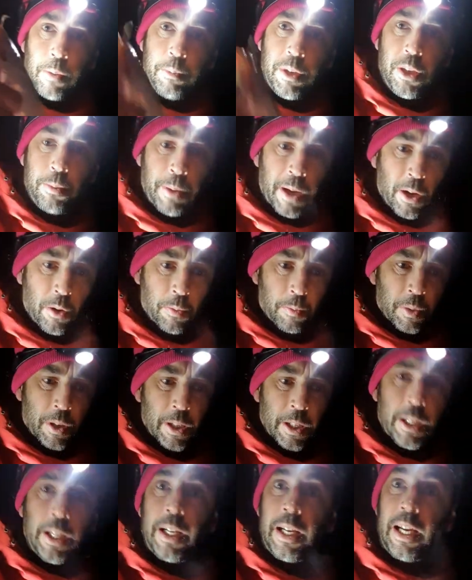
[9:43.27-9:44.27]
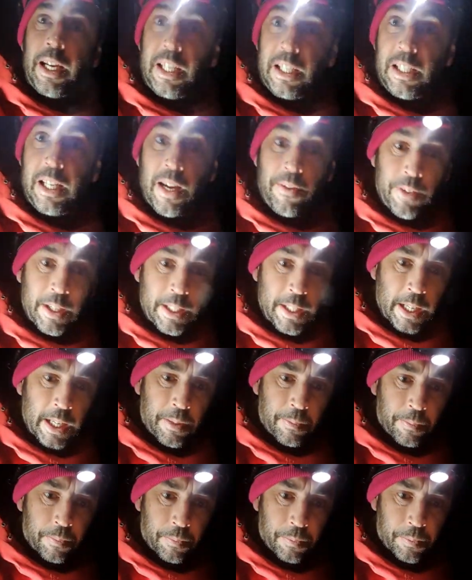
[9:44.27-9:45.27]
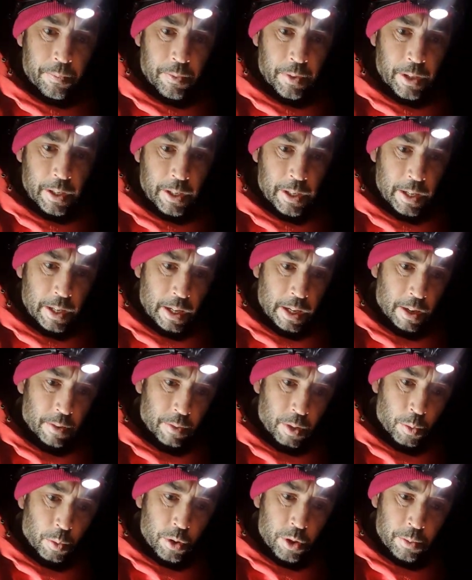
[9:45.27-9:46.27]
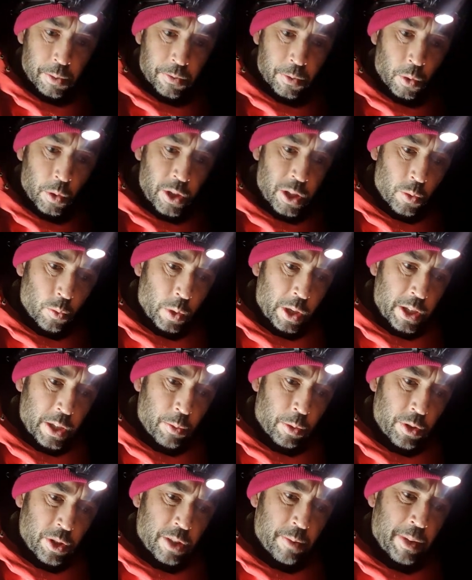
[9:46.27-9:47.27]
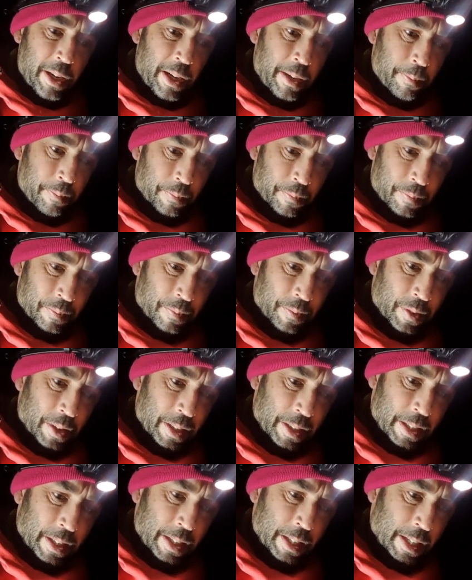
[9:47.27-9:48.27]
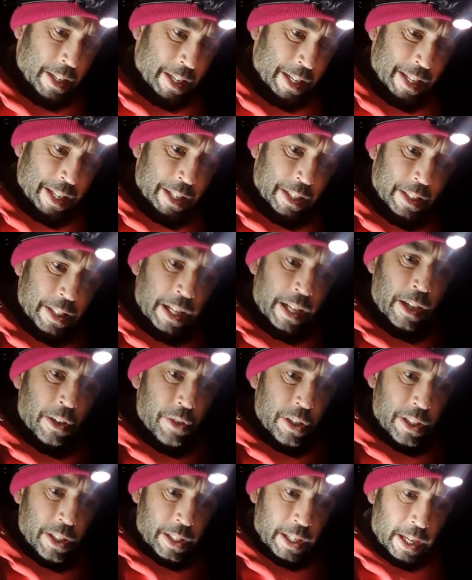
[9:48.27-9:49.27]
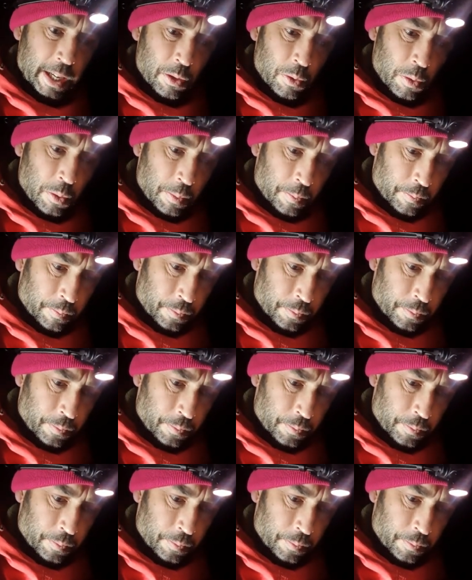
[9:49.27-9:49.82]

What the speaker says: Mr. Pout is definitely dead. He wasn't before, he's going to wish he was in a minute. Because there goes his tail.